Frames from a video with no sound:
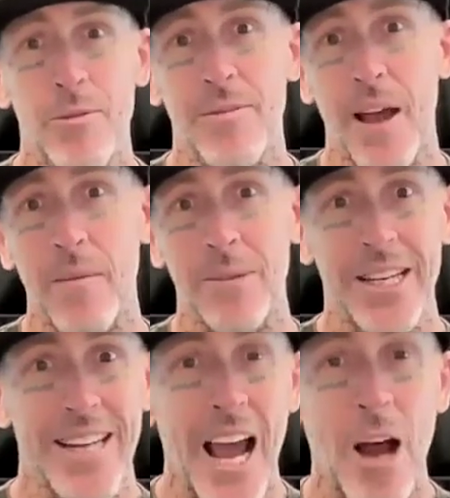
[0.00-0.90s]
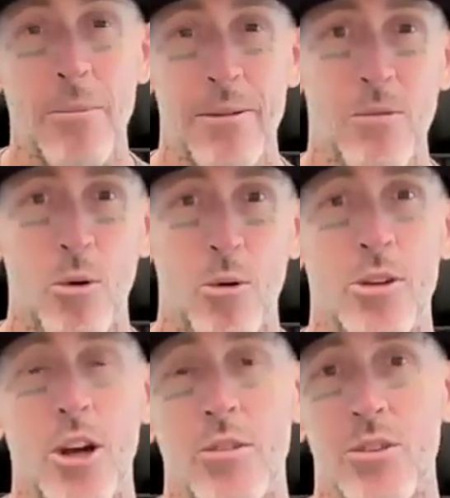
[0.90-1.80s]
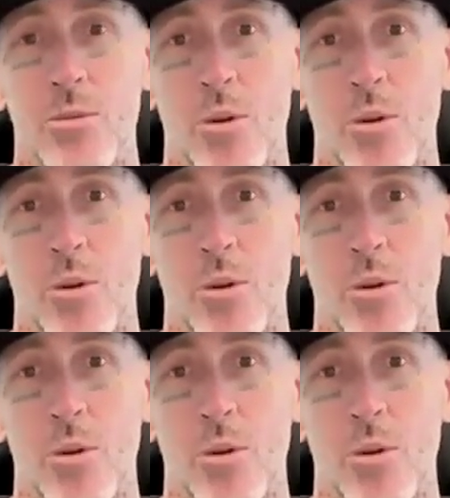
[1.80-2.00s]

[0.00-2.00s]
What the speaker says: your family now before you go to